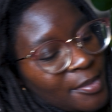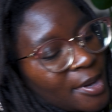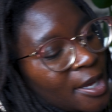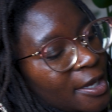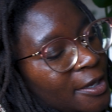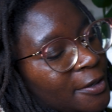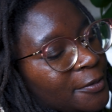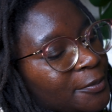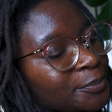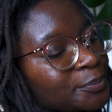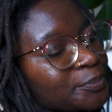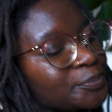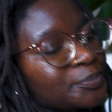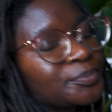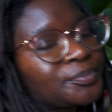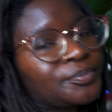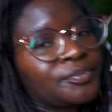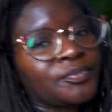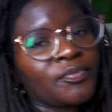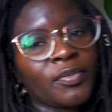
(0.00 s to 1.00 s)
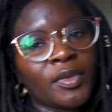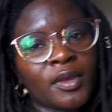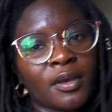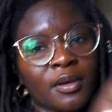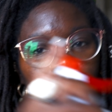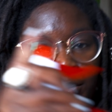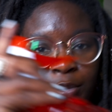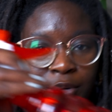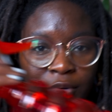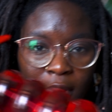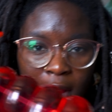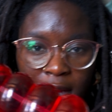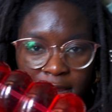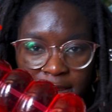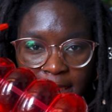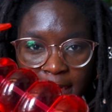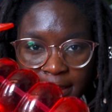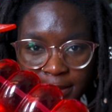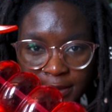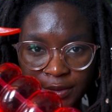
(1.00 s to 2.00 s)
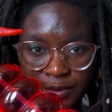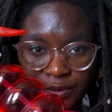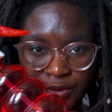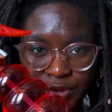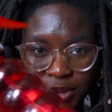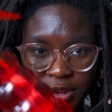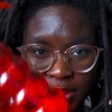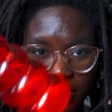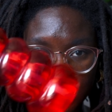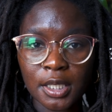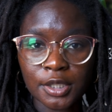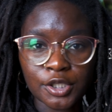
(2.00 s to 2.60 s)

my peroxide solution.